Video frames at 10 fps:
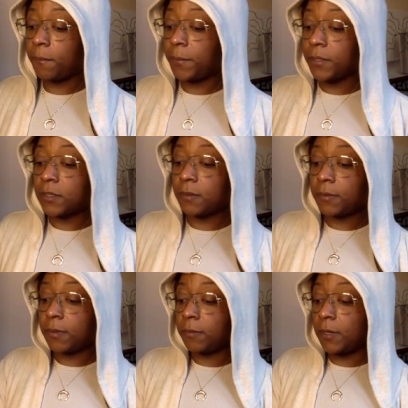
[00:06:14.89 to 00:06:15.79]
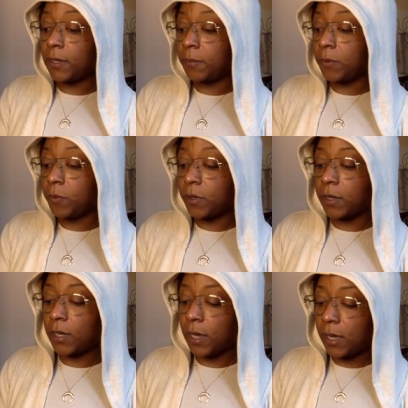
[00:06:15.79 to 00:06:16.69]
But something may not be
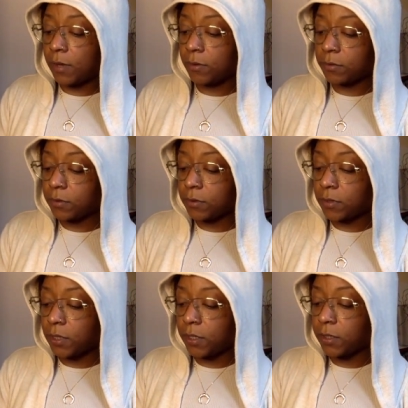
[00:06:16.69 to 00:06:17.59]
working out here.